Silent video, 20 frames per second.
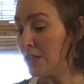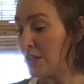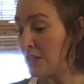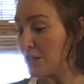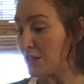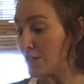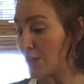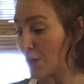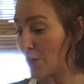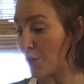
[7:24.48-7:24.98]

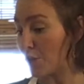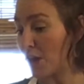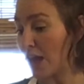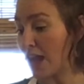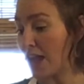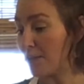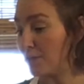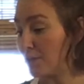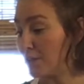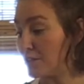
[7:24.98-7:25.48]
So
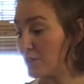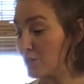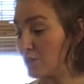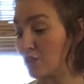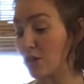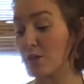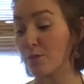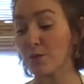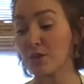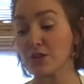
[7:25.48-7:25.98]
I'm going to
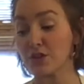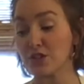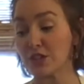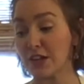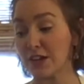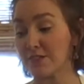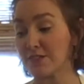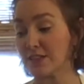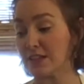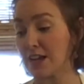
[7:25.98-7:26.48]
start with a
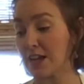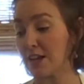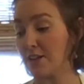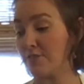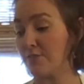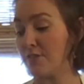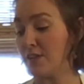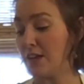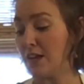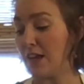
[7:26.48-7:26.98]
chef's knife.